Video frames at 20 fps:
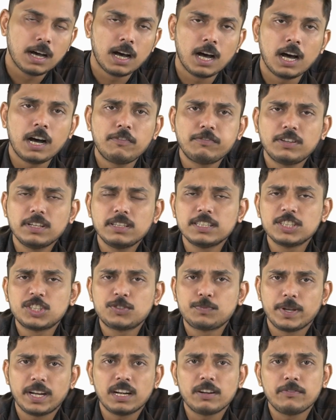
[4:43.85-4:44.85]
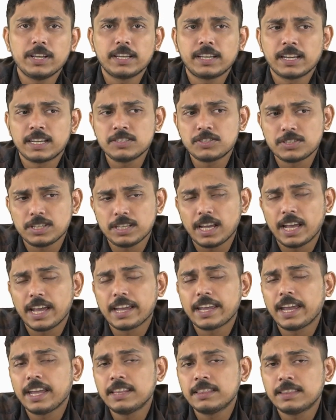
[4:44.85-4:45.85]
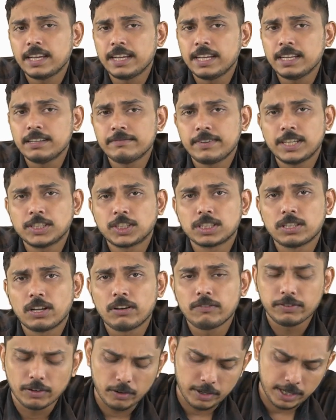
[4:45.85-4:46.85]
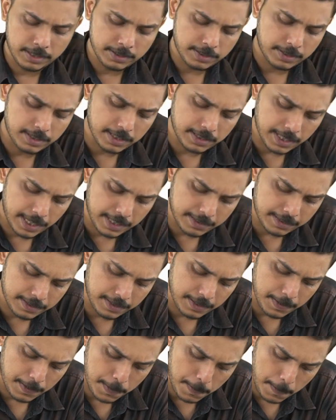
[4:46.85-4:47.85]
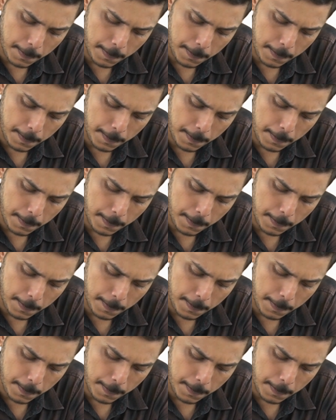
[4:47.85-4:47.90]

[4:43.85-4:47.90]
After this period, we can see again the invasion of foreigners such as